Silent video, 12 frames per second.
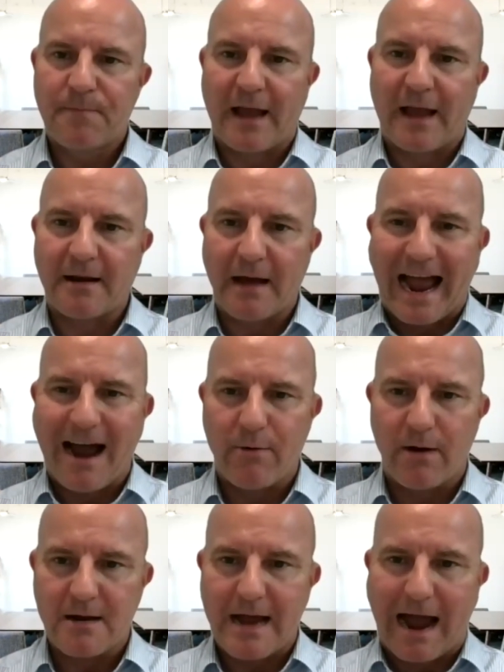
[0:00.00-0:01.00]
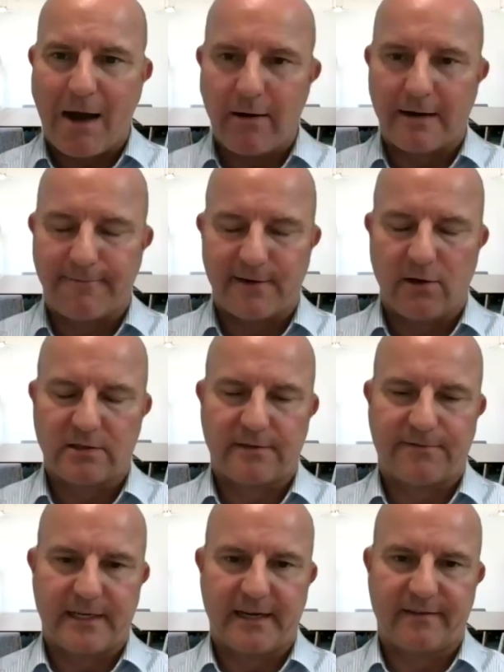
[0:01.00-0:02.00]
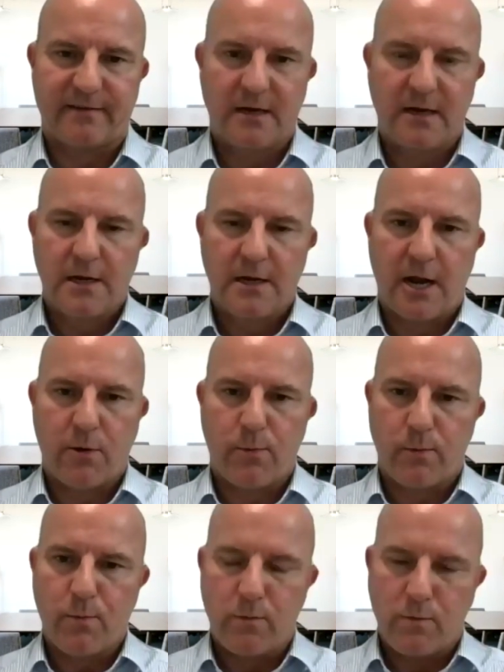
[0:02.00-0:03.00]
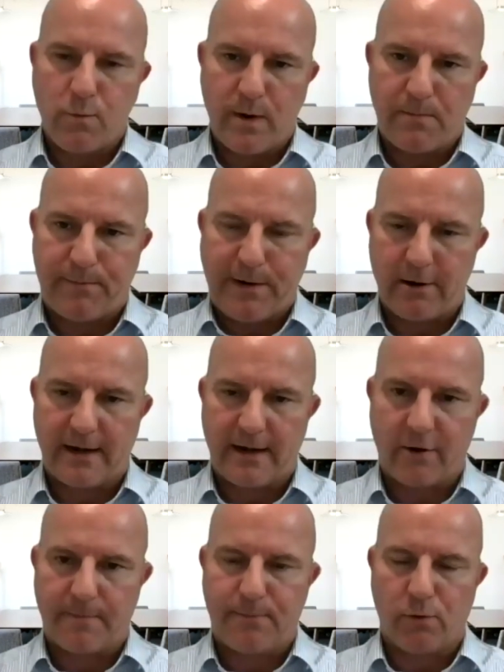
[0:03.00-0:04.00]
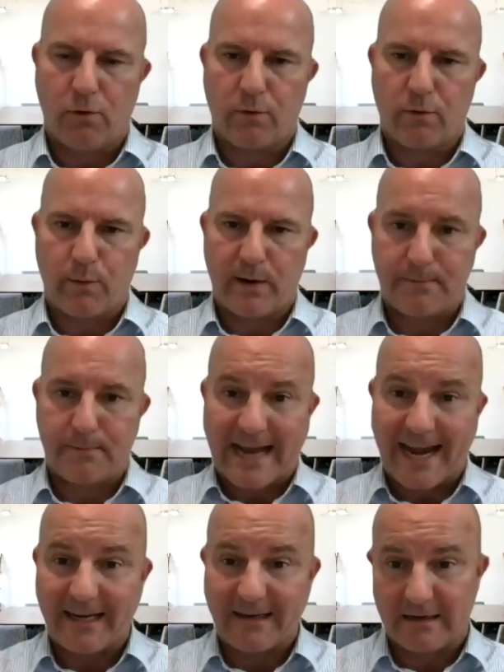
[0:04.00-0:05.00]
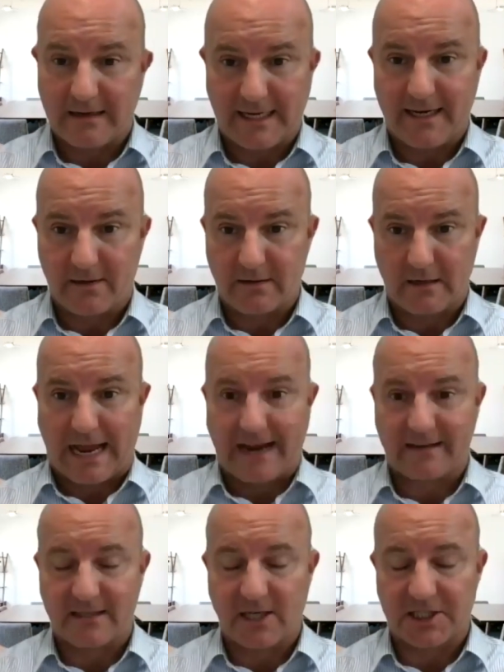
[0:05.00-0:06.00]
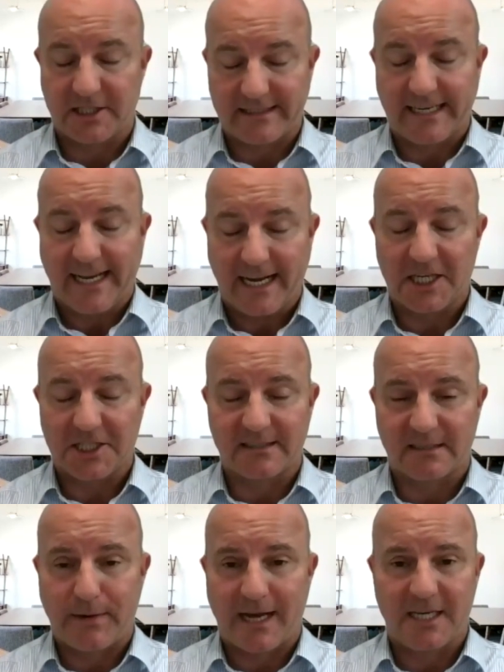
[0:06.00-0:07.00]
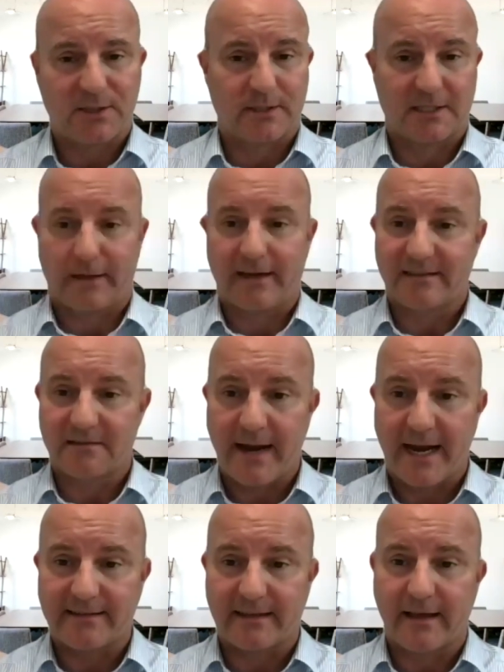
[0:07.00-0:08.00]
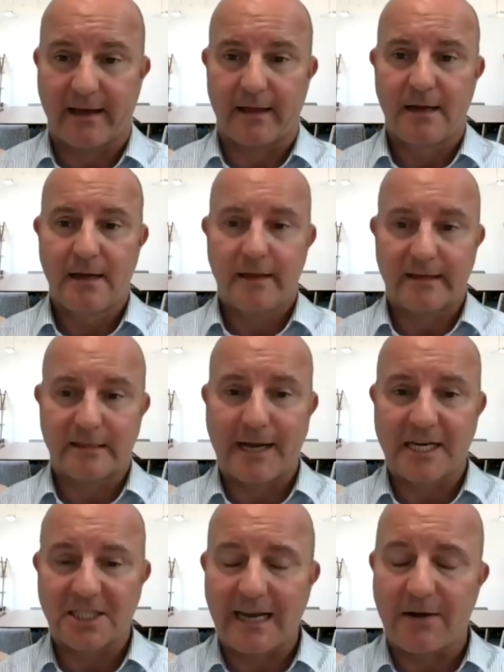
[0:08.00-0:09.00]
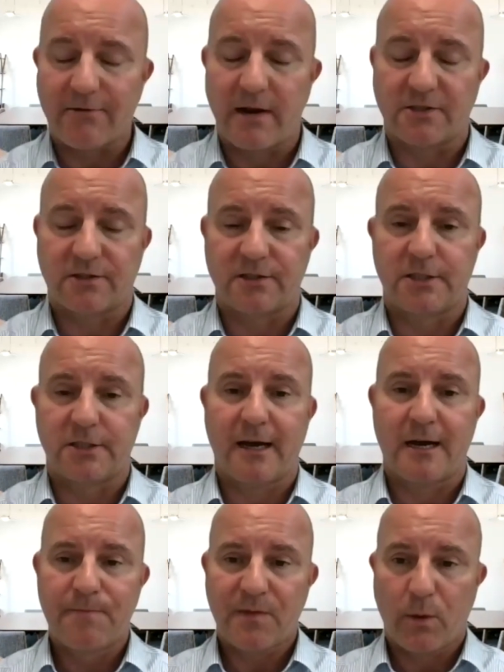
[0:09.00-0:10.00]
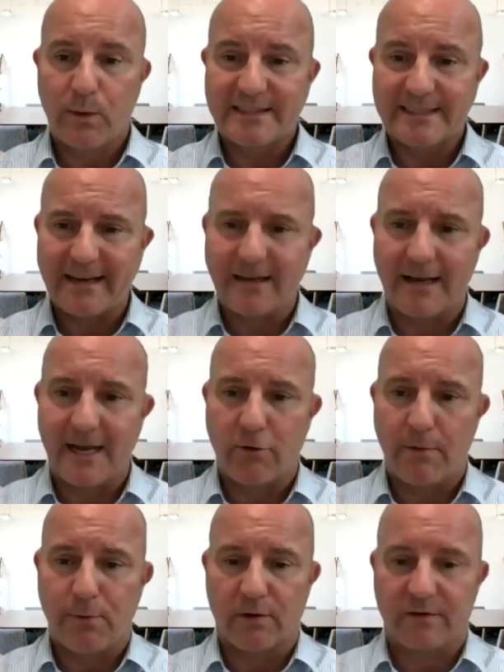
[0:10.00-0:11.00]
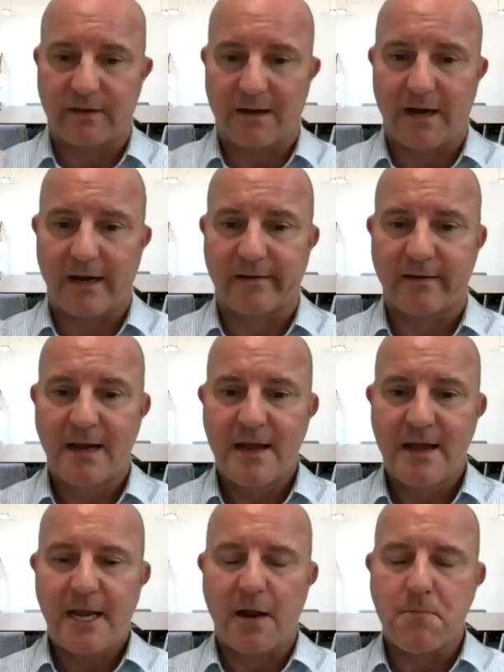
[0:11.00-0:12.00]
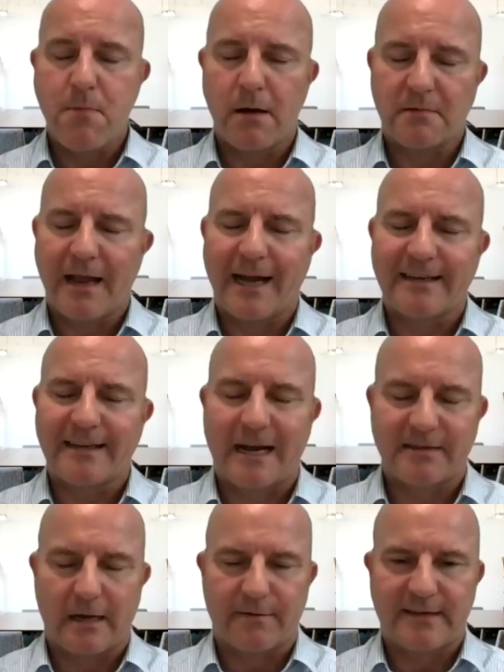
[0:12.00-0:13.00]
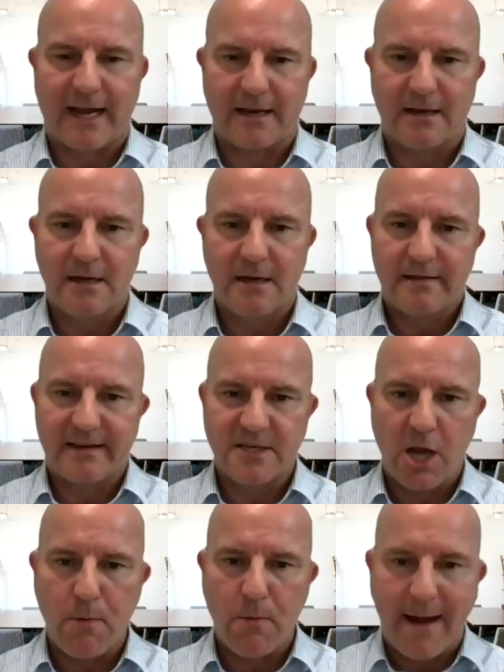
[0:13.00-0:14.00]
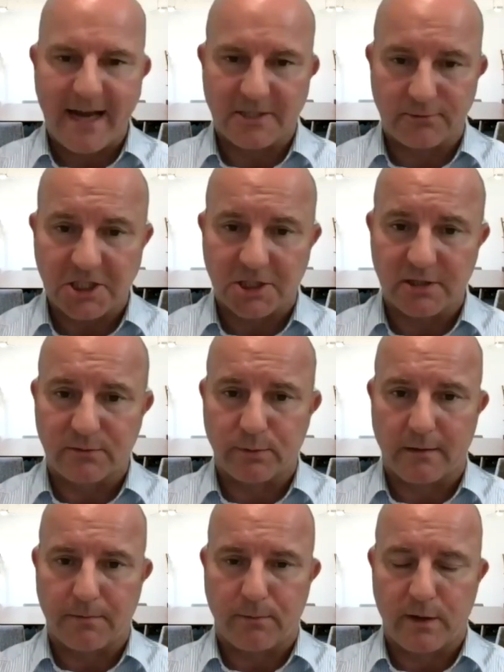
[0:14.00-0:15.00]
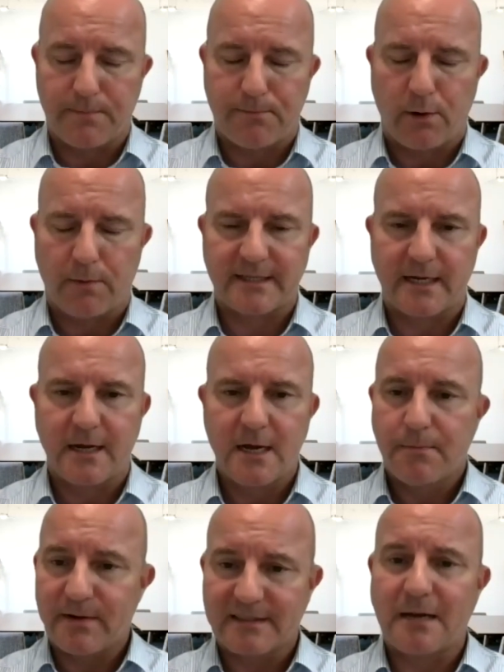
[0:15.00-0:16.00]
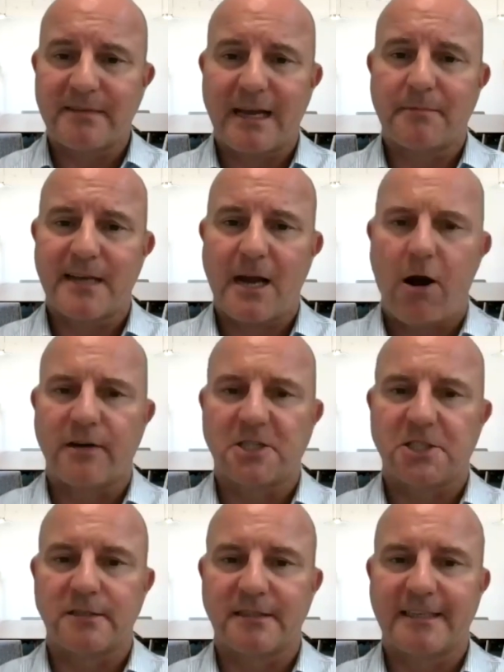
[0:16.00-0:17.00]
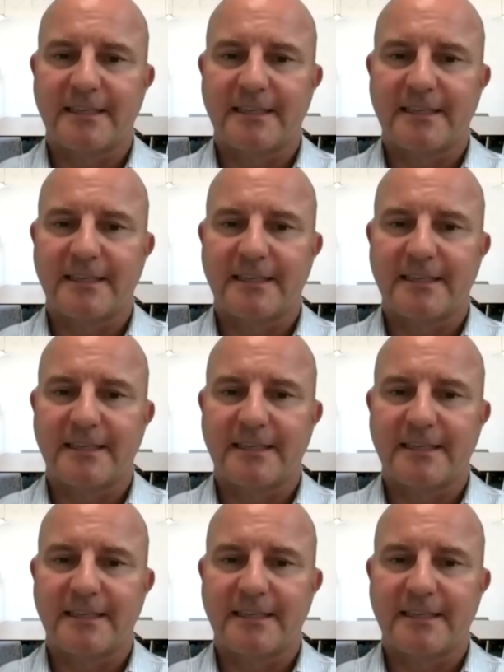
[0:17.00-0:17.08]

And our kind of philosophy is, you know, we prepare a legal report, we obtain land searches in English and Spanish, which I think is amazing that Spanish land registers do that. We send our legal report to the clients. You know, 9 times out of 10, there's no major issues with the property, but sometimes there are issues, and